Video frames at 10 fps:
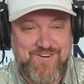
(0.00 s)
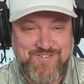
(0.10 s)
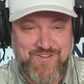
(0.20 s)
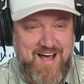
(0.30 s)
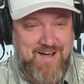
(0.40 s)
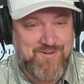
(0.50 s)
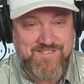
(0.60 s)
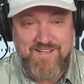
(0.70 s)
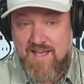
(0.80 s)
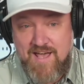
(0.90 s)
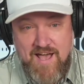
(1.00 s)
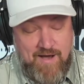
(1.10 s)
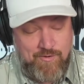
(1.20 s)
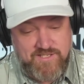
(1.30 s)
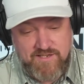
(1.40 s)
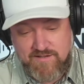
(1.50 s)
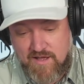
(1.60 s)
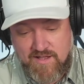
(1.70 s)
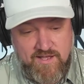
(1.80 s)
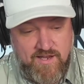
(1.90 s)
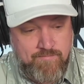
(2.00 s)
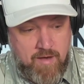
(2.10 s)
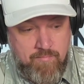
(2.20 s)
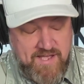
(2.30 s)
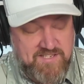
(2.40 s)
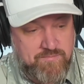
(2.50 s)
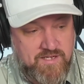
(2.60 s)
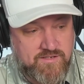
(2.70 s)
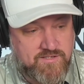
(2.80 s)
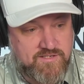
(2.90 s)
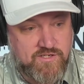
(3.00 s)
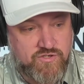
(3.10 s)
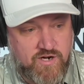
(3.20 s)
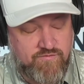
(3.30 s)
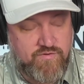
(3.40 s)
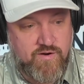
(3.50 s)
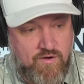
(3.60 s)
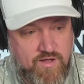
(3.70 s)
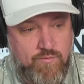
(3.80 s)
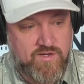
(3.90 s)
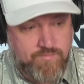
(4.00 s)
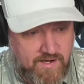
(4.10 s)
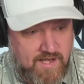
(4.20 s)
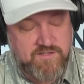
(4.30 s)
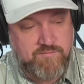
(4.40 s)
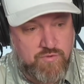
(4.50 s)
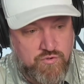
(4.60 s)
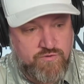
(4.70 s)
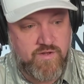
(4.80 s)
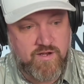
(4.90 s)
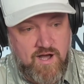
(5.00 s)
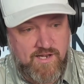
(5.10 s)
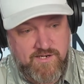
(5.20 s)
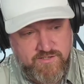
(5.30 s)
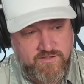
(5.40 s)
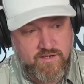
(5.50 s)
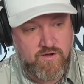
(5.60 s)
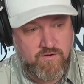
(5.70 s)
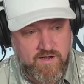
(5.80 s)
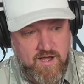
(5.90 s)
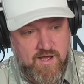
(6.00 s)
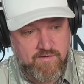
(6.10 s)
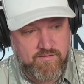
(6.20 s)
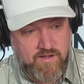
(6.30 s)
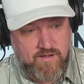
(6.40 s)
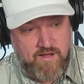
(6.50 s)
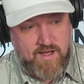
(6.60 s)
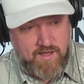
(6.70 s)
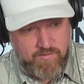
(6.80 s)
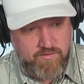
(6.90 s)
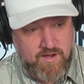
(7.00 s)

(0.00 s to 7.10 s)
So I was a kid in my basement, still trying to figure out, okay, what's my next move? The college, I got help.